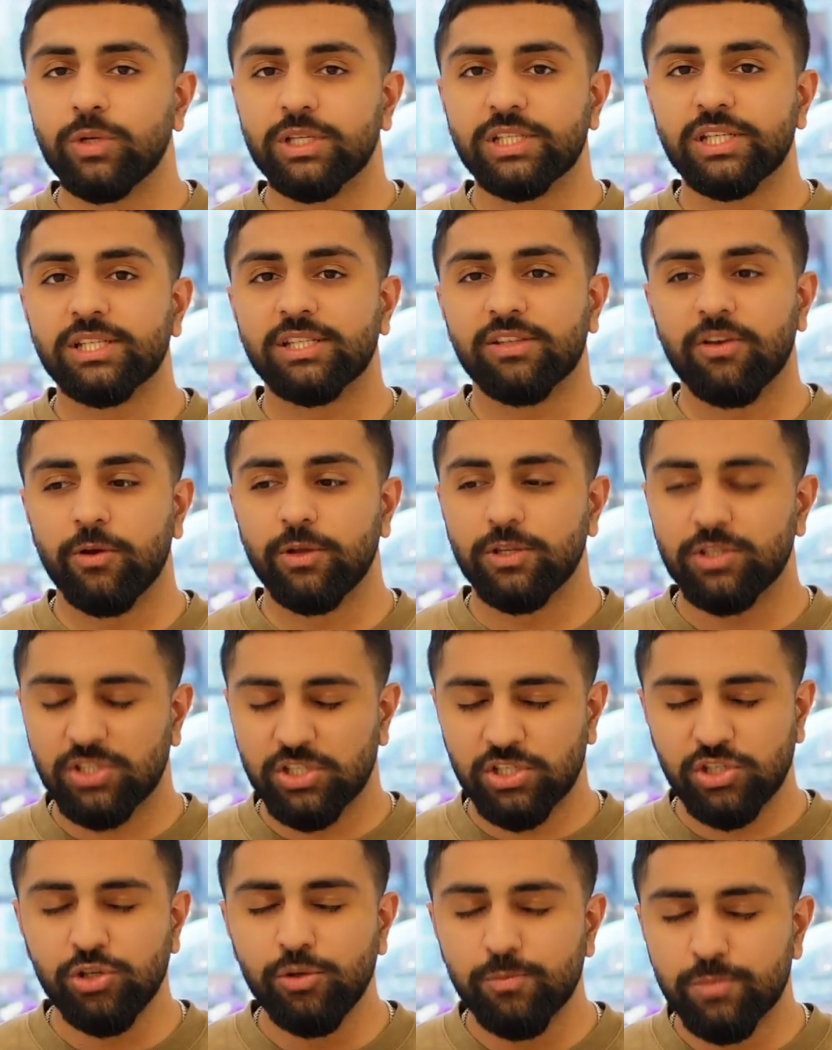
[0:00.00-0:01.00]
which is
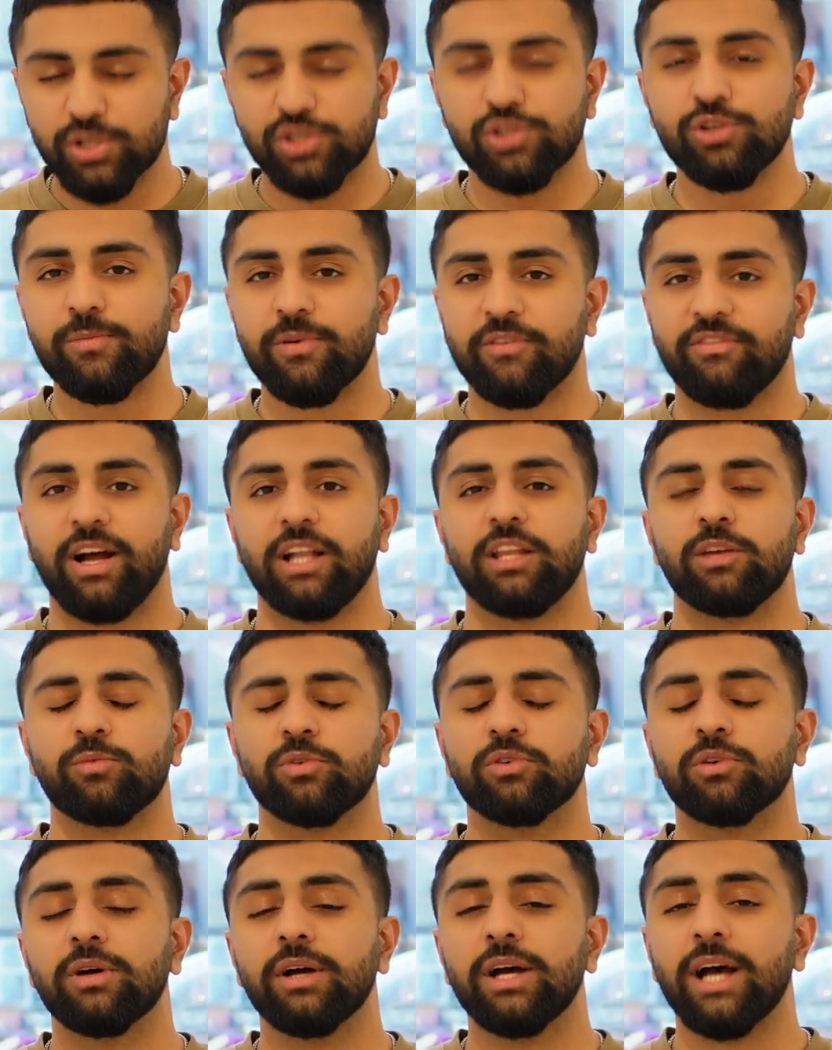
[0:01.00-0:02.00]
super
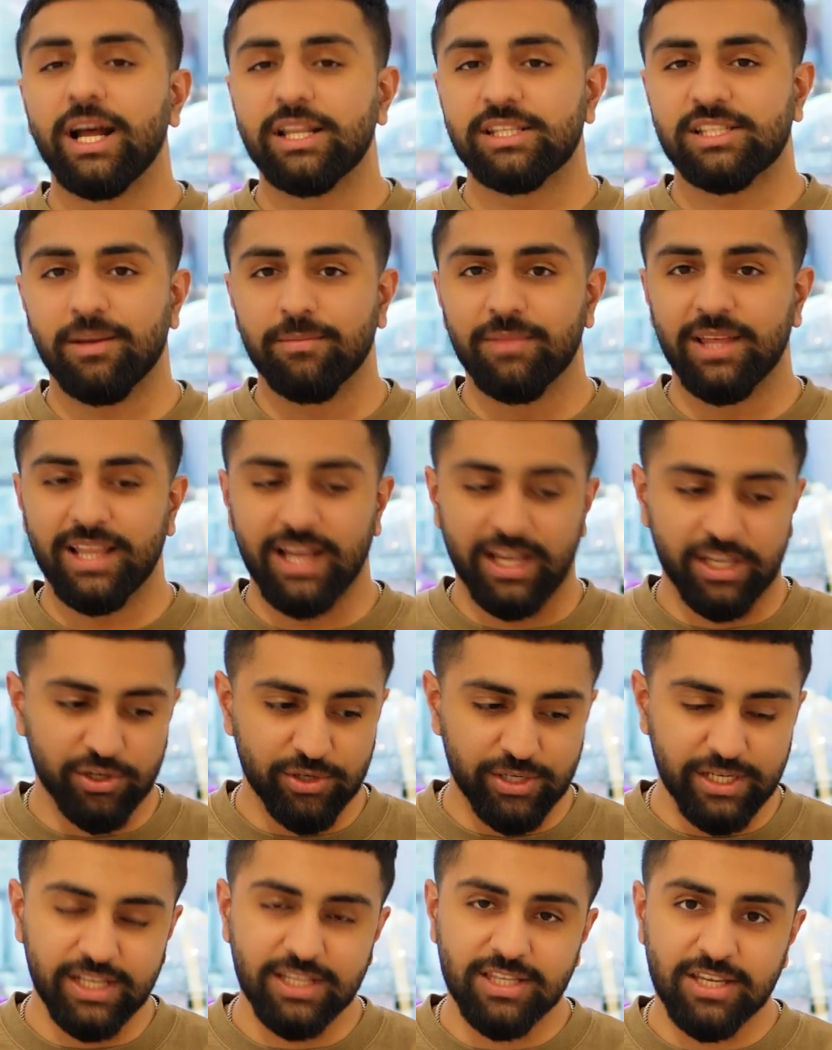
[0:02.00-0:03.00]
valuable and something that
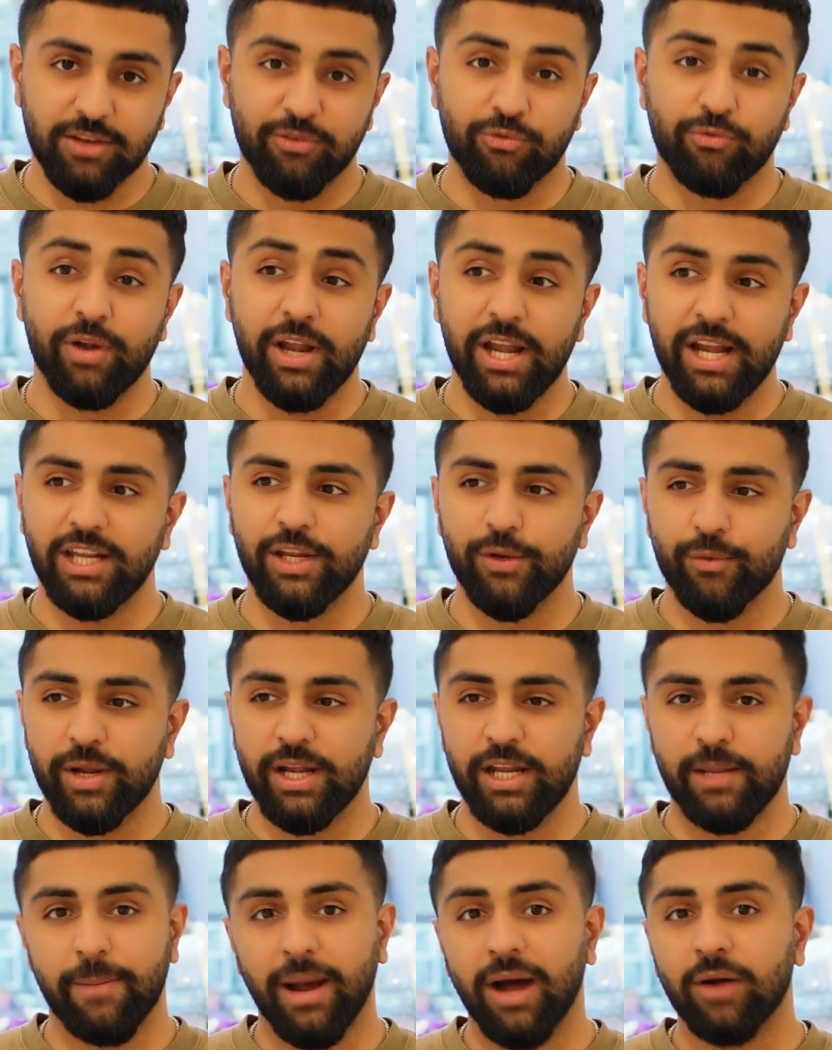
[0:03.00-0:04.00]
you need to
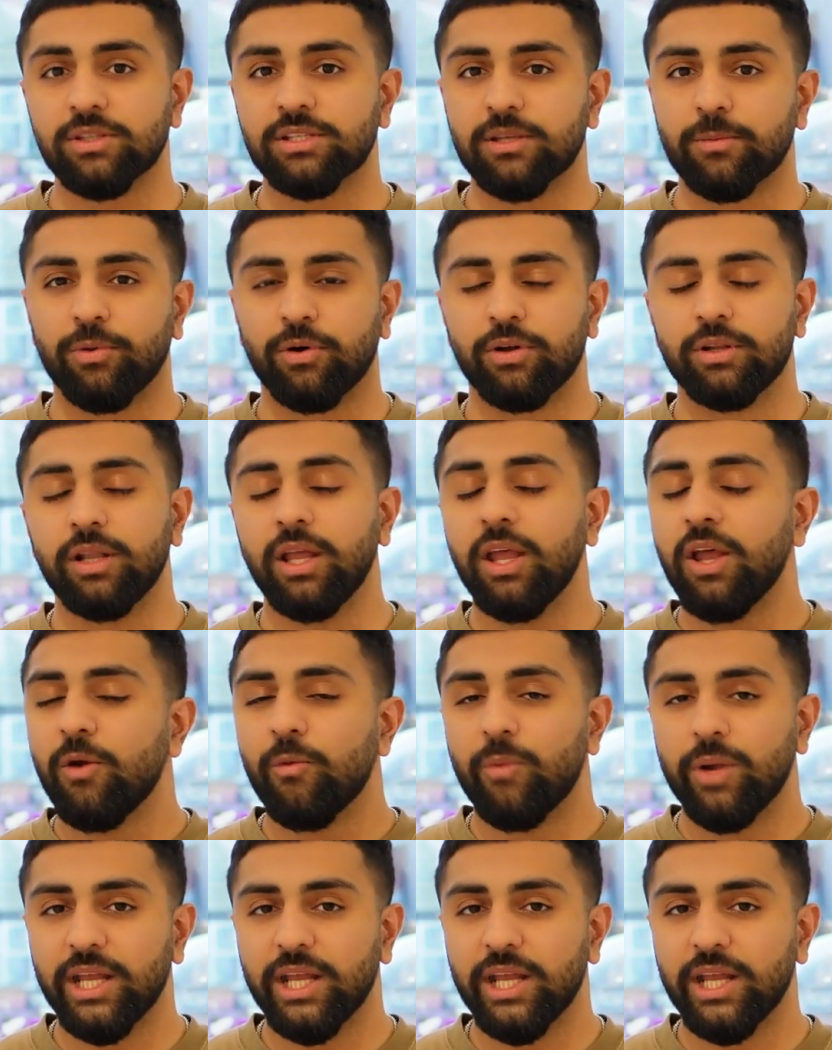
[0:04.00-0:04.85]
really pounce upon